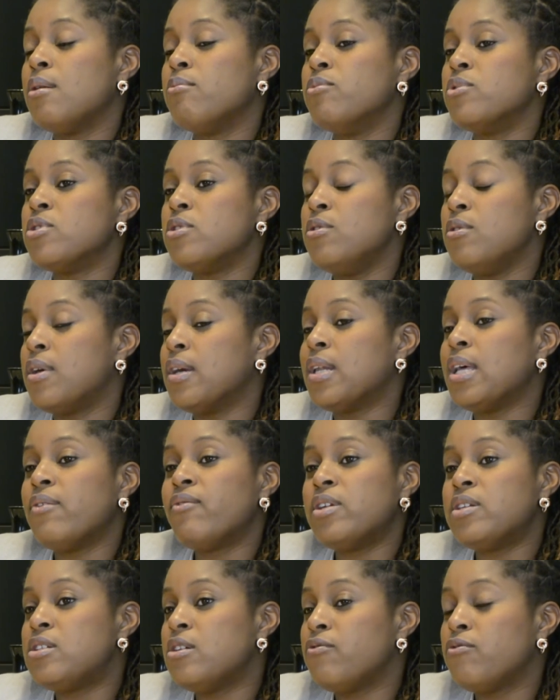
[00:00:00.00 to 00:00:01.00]
So you can have
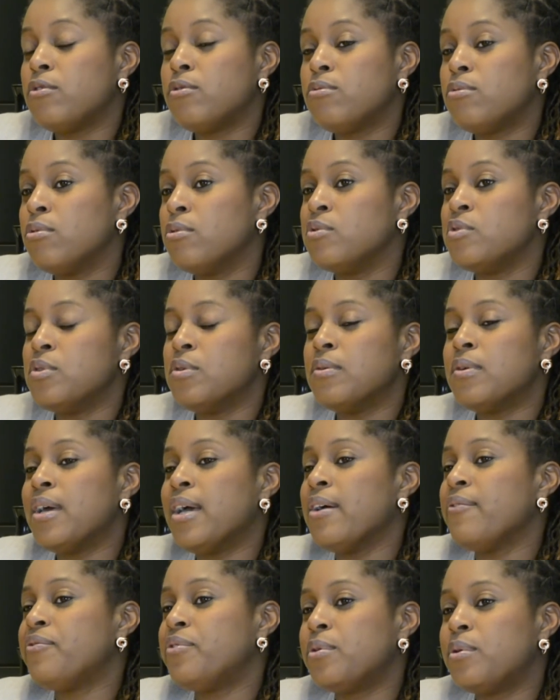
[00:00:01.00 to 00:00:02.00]
a different route. You don't
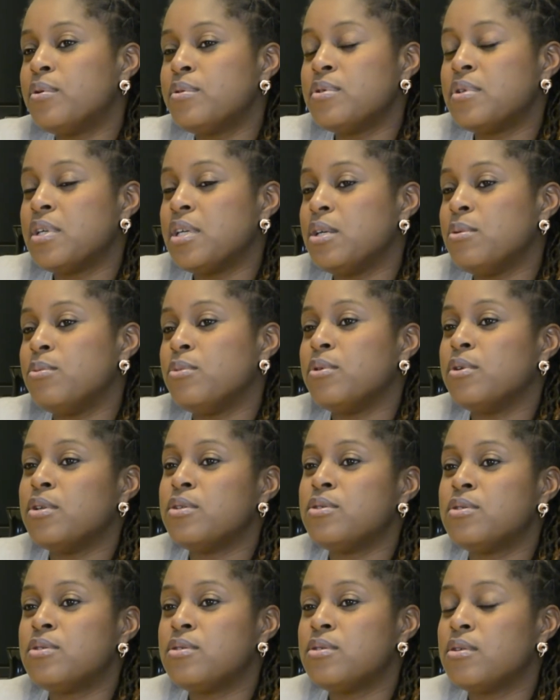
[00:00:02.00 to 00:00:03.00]
have to go to
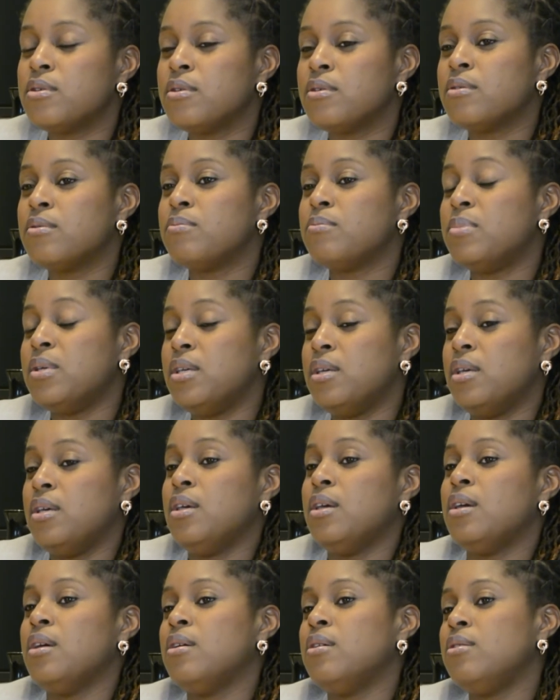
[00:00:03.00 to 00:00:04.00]
Cambridge to be
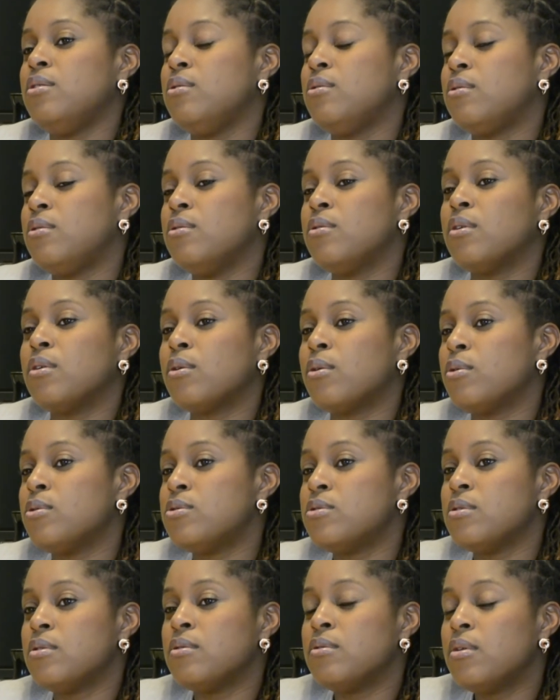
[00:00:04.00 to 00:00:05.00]
here. You can go
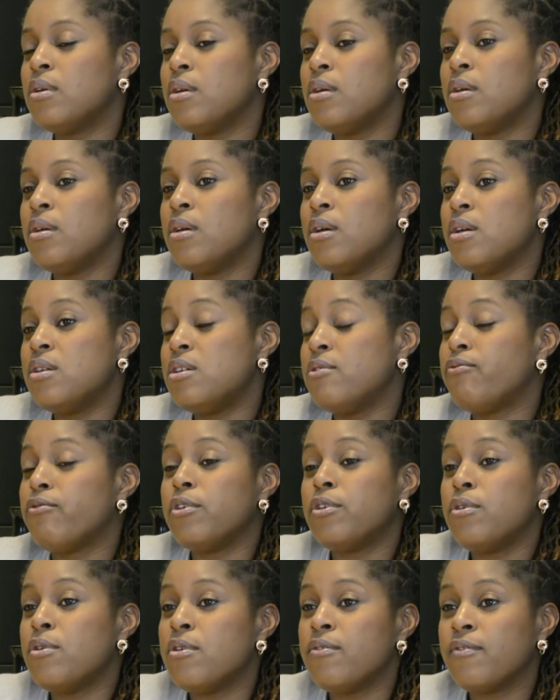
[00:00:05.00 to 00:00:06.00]
to a
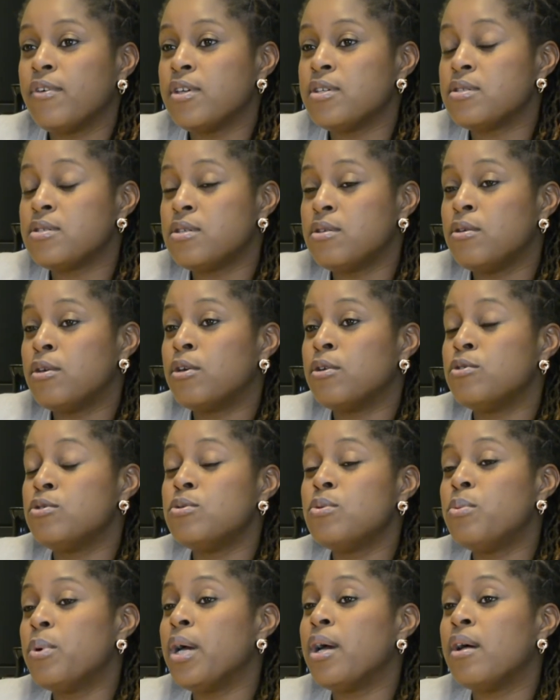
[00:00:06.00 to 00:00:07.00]
different university. You can do
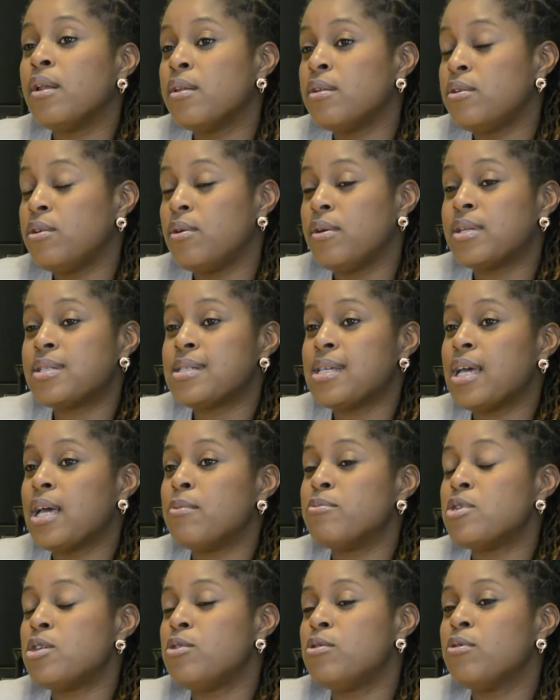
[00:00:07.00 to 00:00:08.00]
well in your
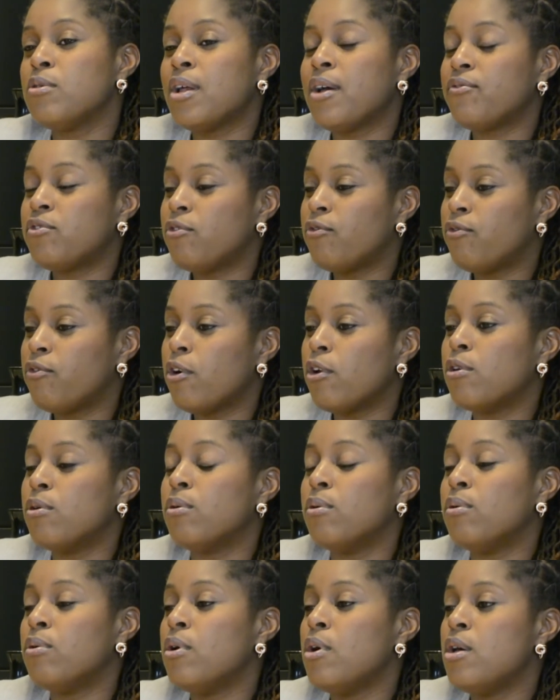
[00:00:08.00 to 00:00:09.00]
exams, and you don't have to
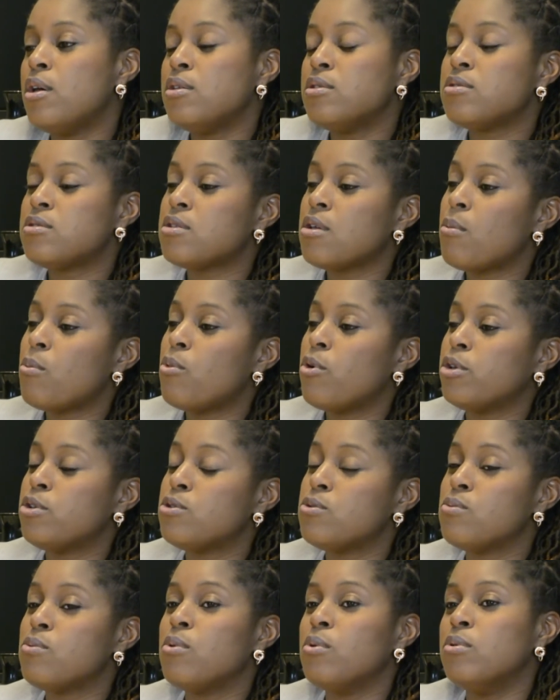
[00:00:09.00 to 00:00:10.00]
follow
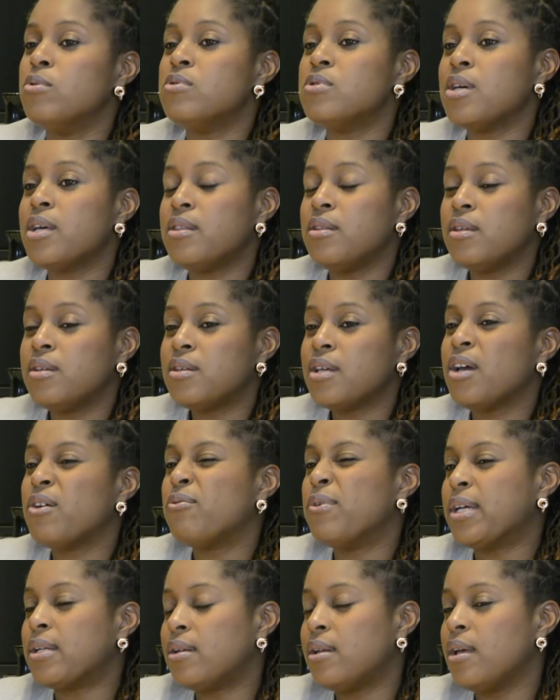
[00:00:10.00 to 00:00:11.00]
someone's route, I think,
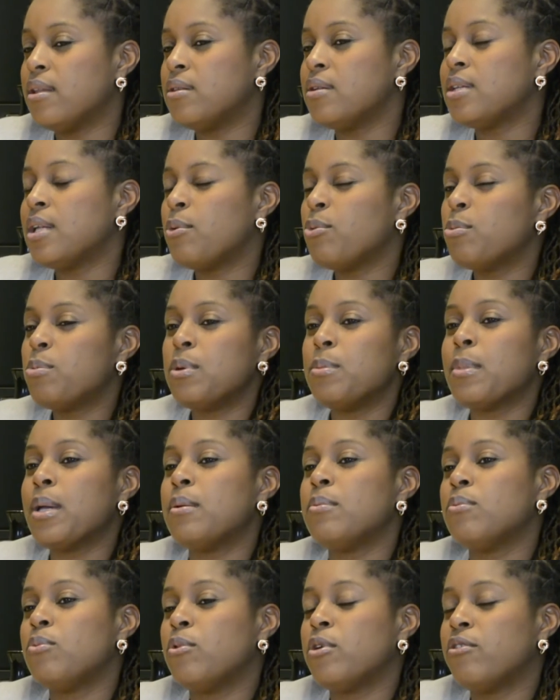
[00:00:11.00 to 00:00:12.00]
directly. I think that would be
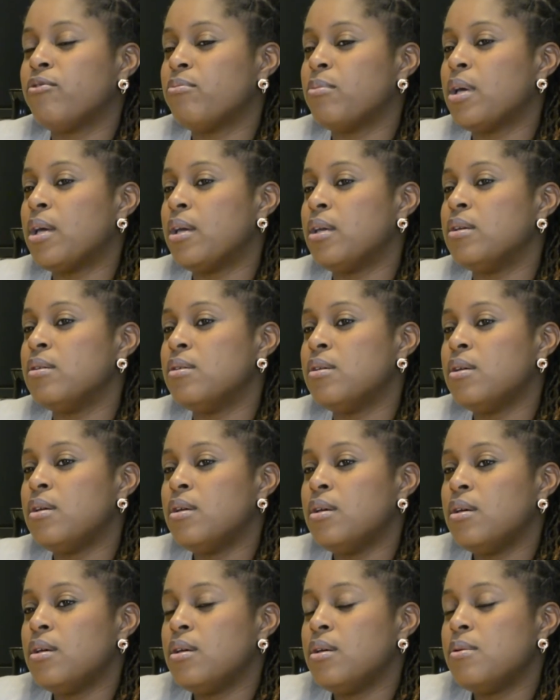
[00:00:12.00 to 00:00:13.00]
one of my
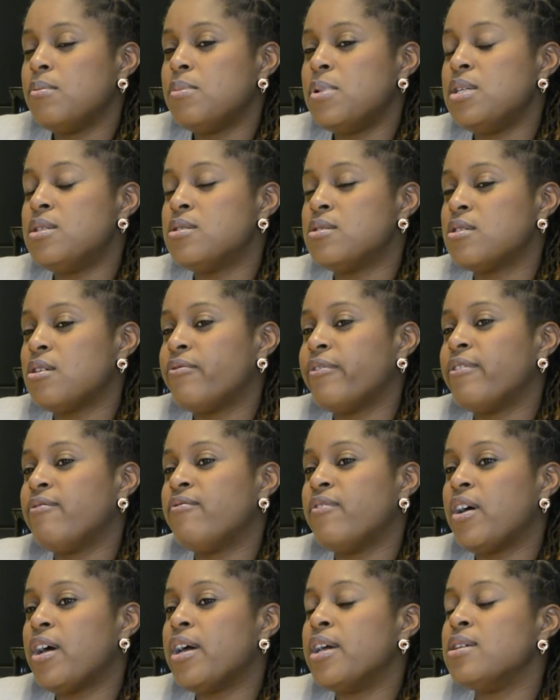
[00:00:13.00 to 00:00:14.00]
pieces of
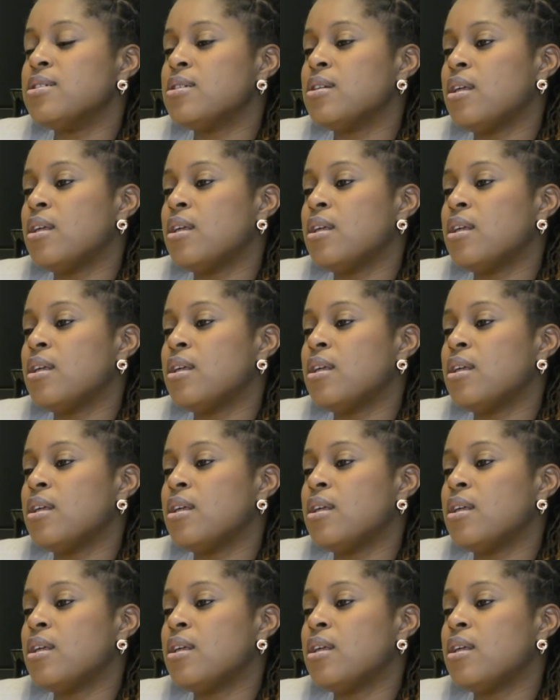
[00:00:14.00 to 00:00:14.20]
advice.